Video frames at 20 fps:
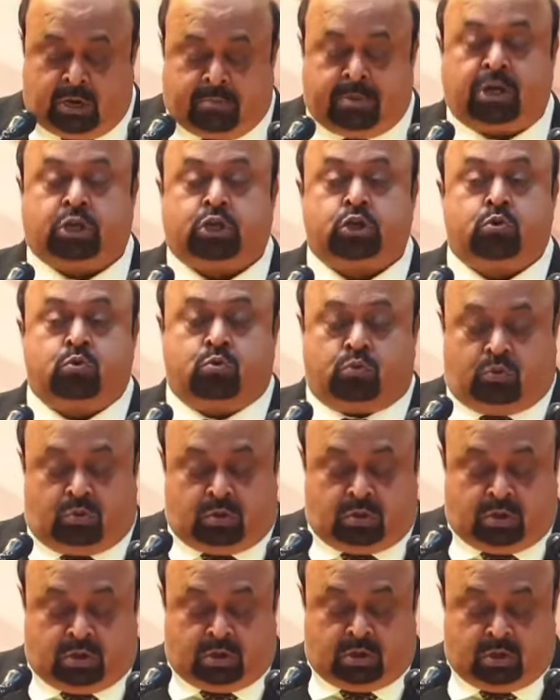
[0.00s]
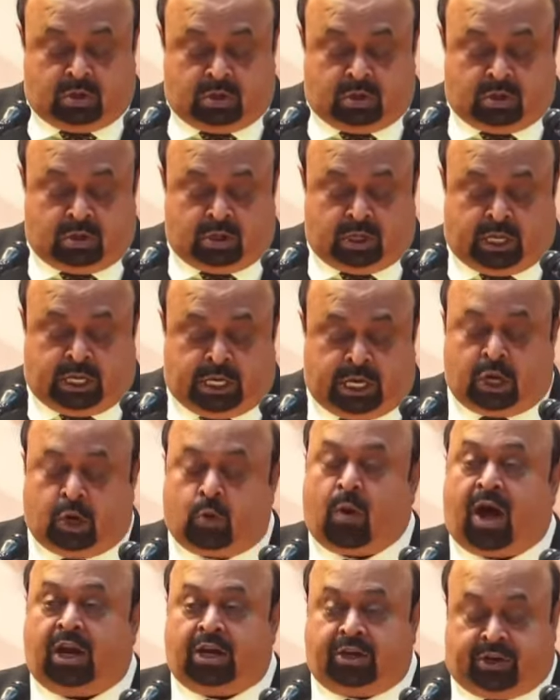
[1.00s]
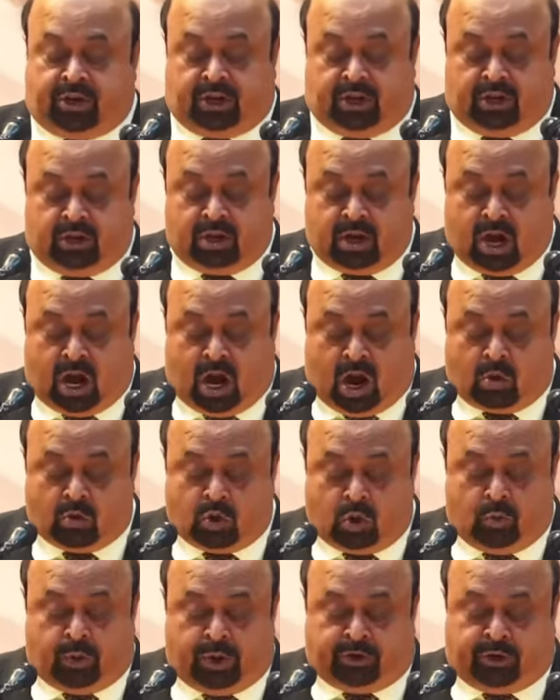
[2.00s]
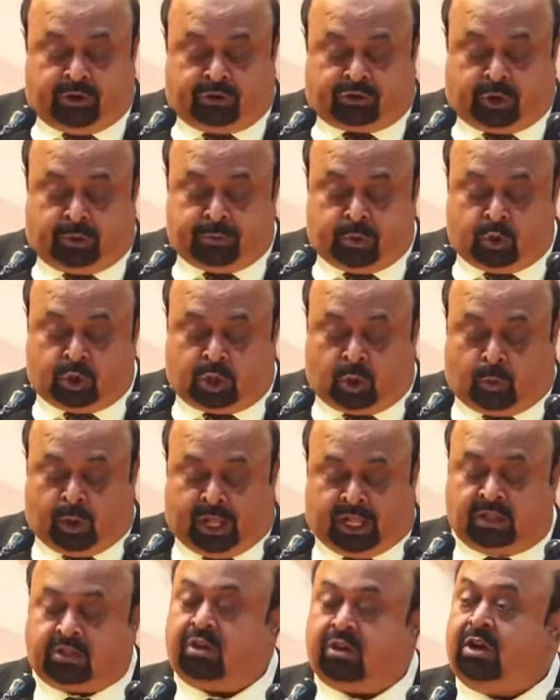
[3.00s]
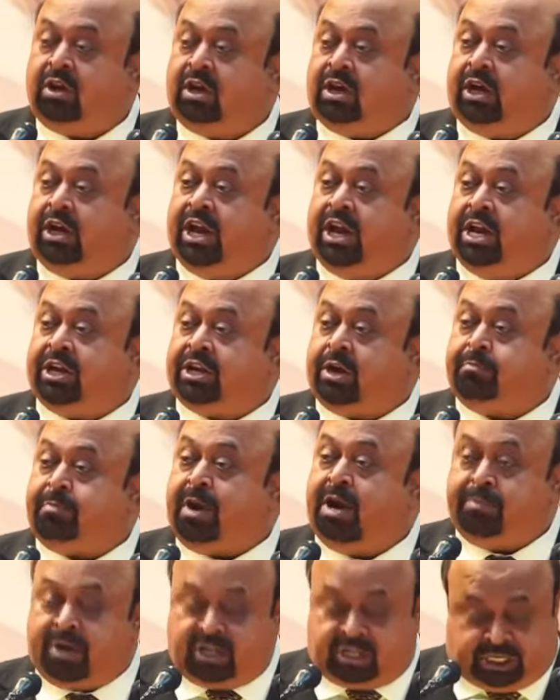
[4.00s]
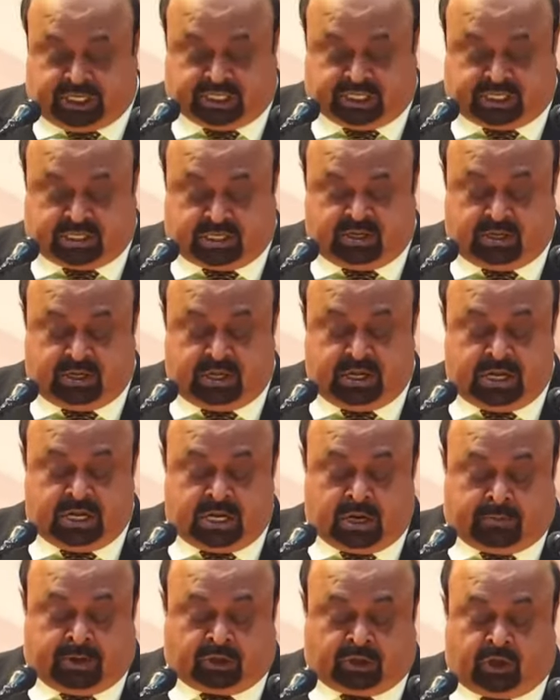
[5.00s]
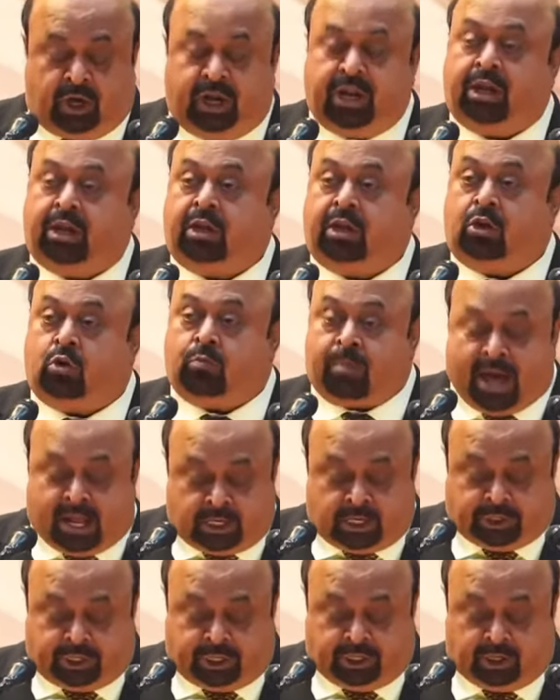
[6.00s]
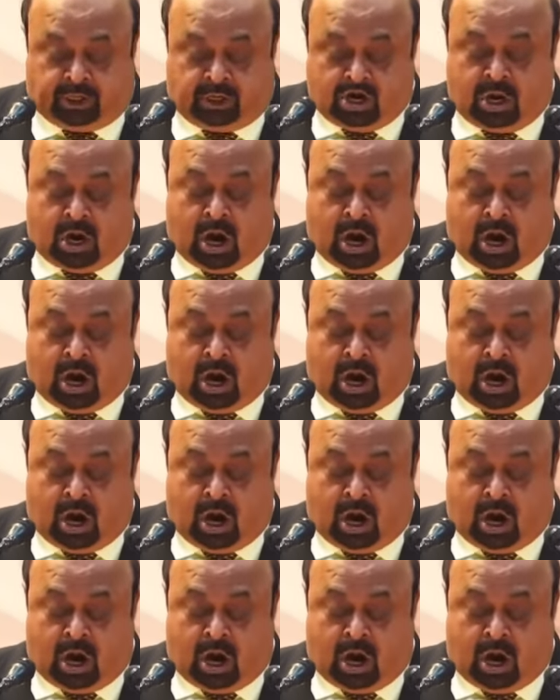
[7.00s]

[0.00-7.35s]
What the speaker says: Number two, inequality, how do we distribute the wealth created by machines? Number three, humanity,